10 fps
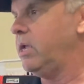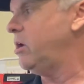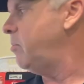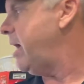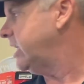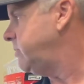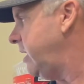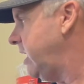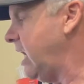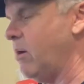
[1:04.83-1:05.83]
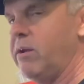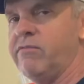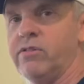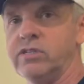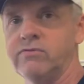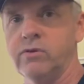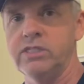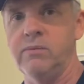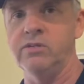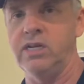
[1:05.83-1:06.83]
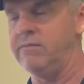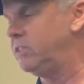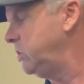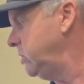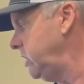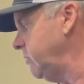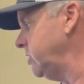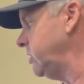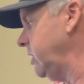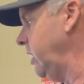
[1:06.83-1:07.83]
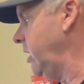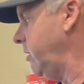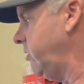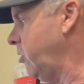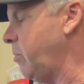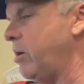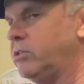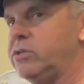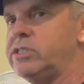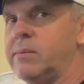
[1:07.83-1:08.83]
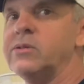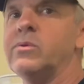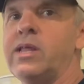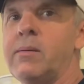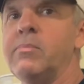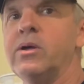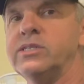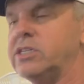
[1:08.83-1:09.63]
backspin and carry for those four-seamers, and even two-seamers throw better two-seamers when the impulse is